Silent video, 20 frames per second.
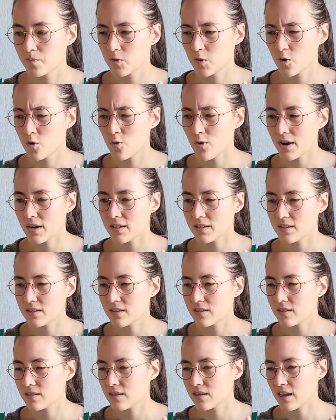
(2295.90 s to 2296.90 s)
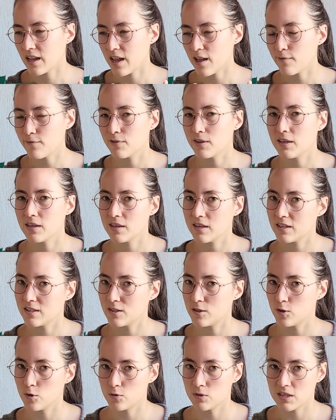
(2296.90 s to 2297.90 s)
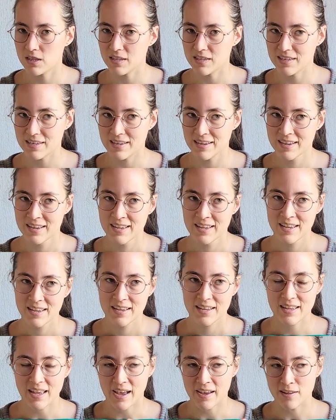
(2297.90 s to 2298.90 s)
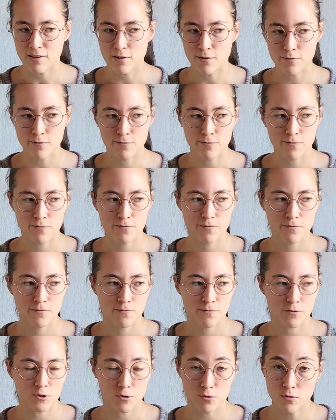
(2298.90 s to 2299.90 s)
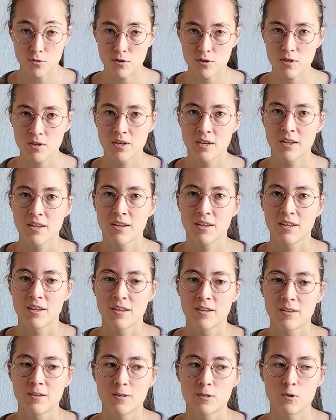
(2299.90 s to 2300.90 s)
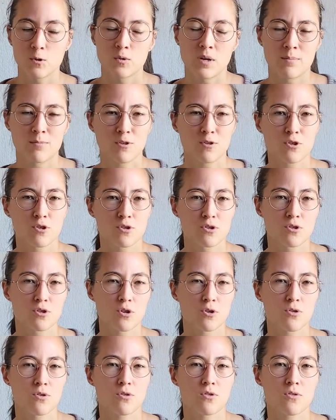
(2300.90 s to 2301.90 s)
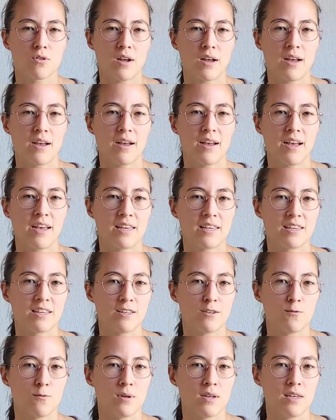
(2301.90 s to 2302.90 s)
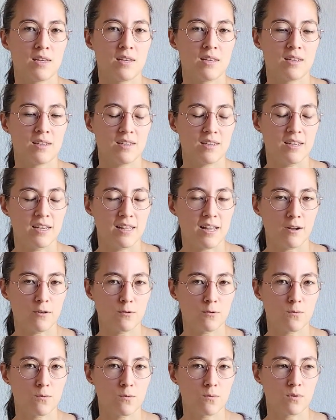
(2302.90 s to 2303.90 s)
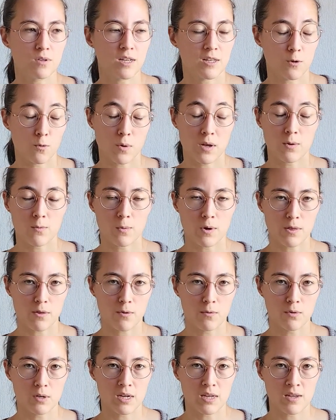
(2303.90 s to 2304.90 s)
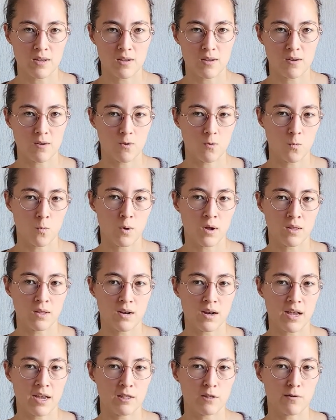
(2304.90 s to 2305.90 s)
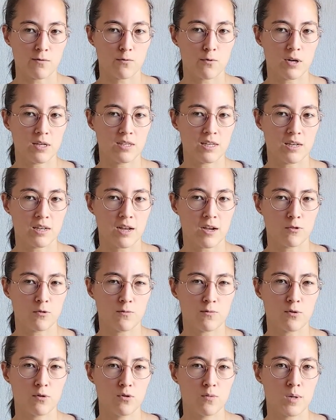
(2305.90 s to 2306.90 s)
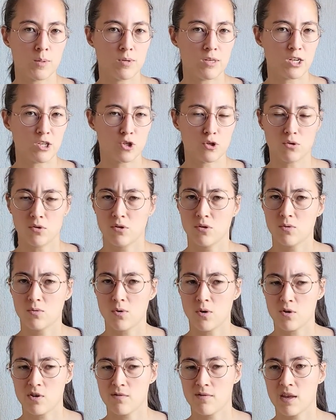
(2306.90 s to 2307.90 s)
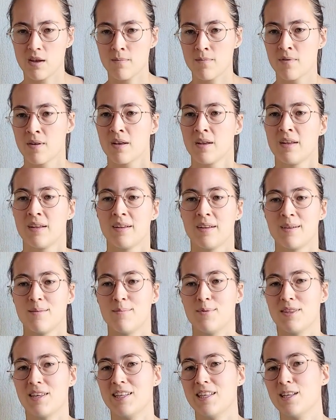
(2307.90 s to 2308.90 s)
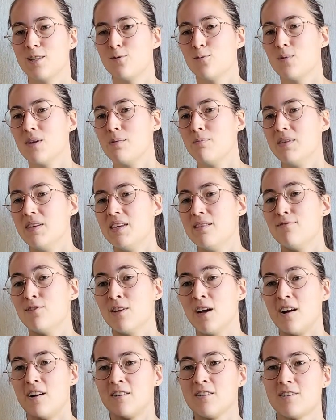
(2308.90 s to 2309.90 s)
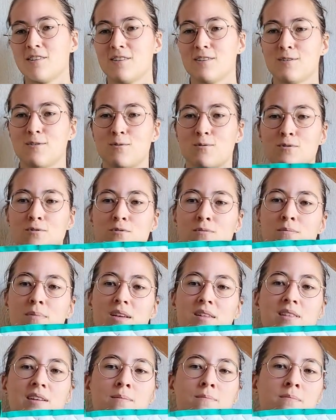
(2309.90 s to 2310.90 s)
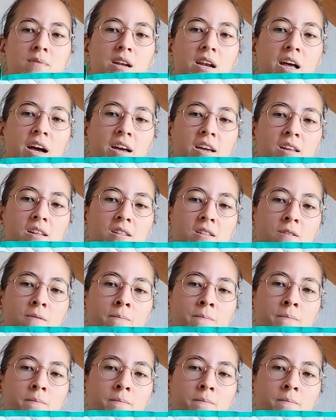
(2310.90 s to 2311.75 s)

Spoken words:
quite heavy duty kind of use. So I'm not sure I can really get away with only one line of quilting out of two. Maybe I should do all of them, but then it will be even harder to make them align.